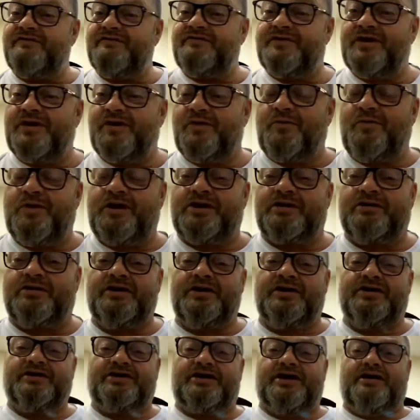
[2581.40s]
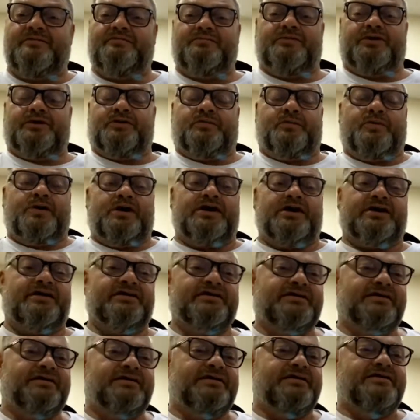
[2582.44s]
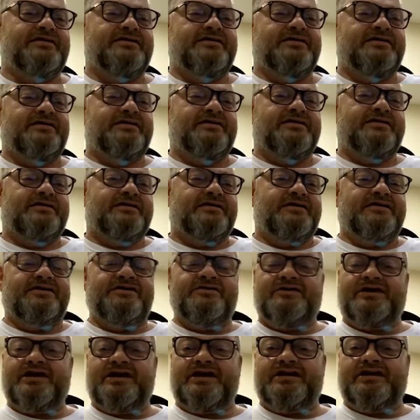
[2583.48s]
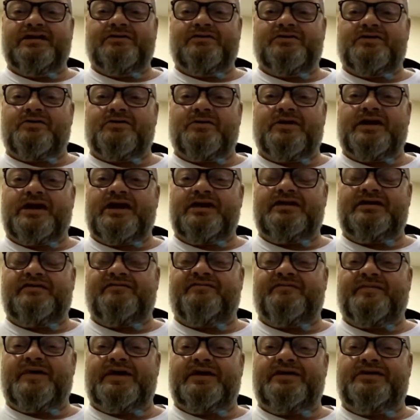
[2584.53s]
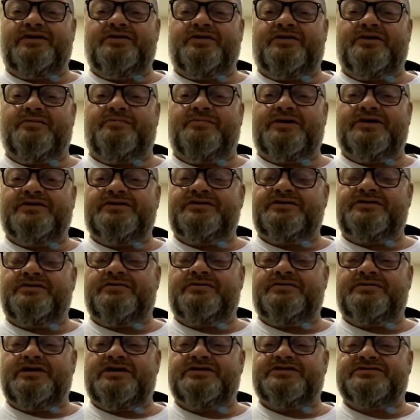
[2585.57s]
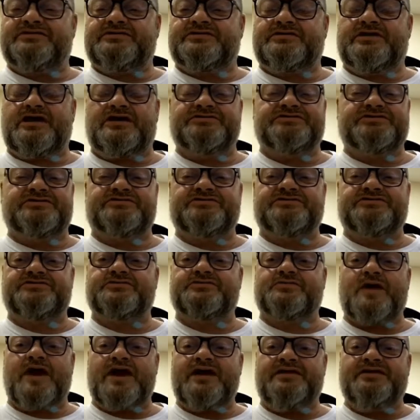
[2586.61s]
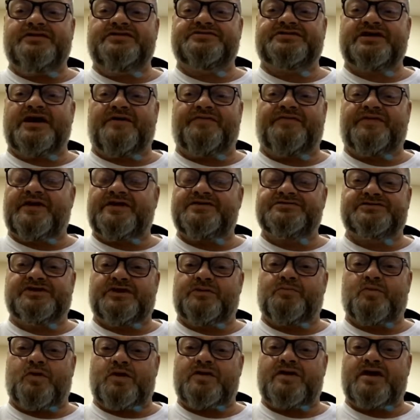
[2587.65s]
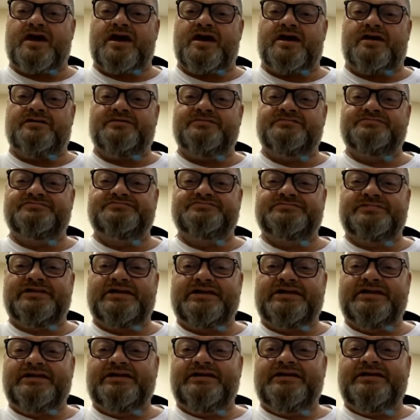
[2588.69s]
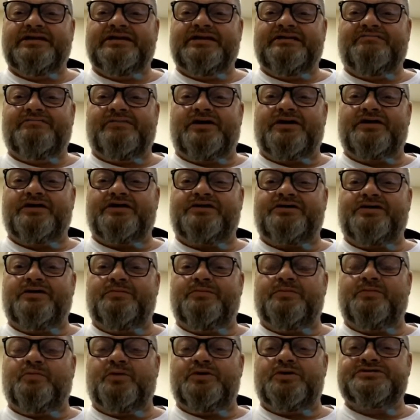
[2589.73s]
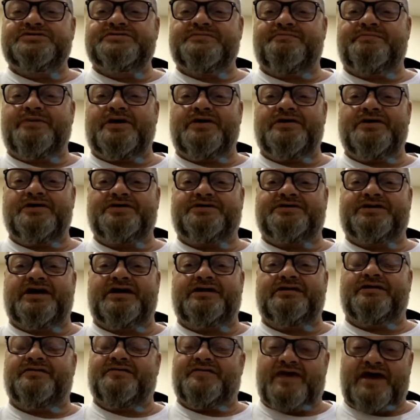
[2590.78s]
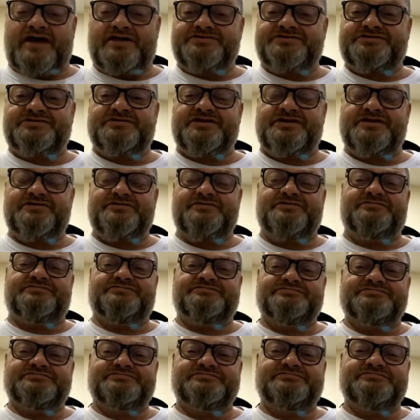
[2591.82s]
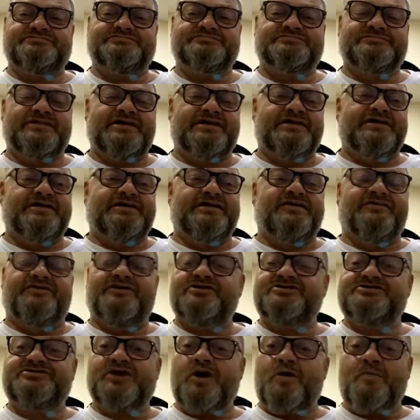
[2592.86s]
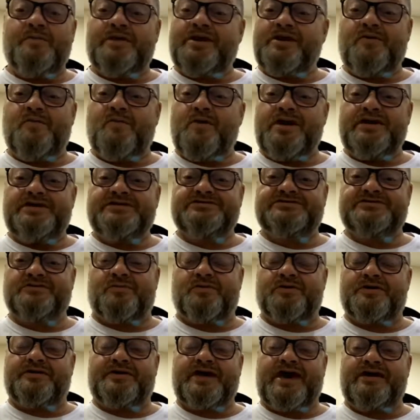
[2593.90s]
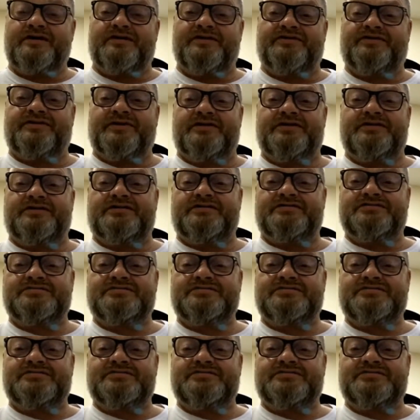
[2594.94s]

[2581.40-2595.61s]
know what'll come your way. You get a little creative, man. You could be you. It's strange how things can work out. Mark Cuban was a bartender. That's true. There's so many ways to work out things.